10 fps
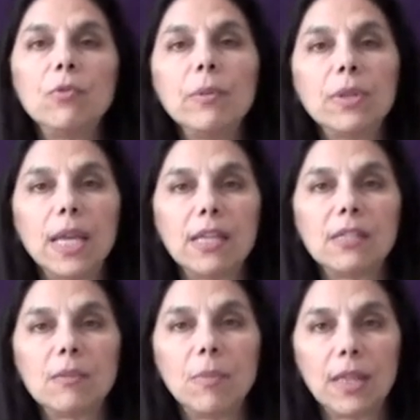
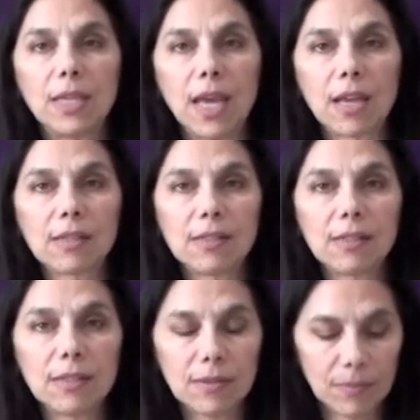replaced by the next.